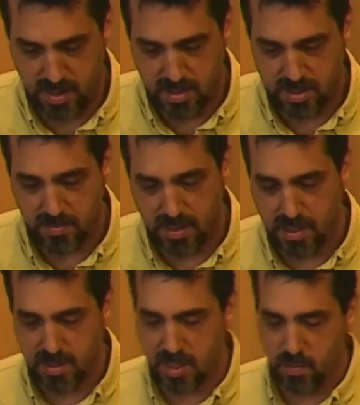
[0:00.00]
someone
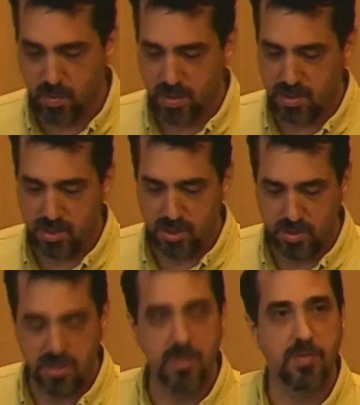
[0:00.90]
else had worked the
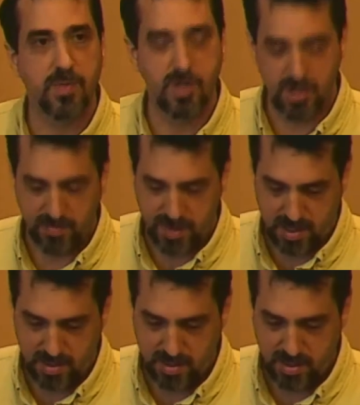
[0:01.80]
Jews to the verge of
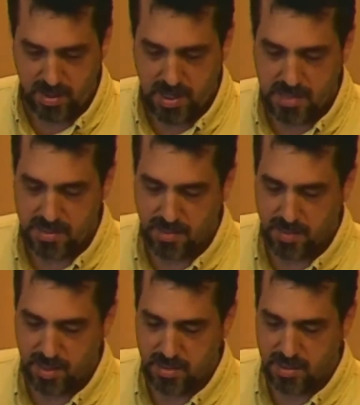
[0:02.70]
death, and
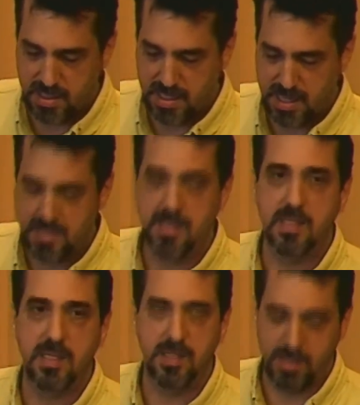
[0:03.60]
someone else had gassed
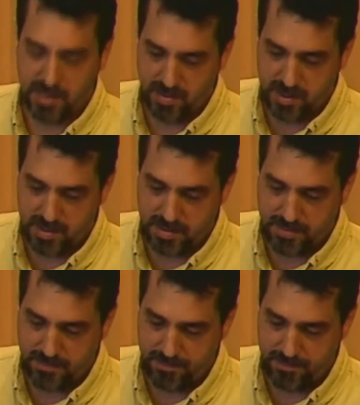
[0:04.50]
and incinerated them.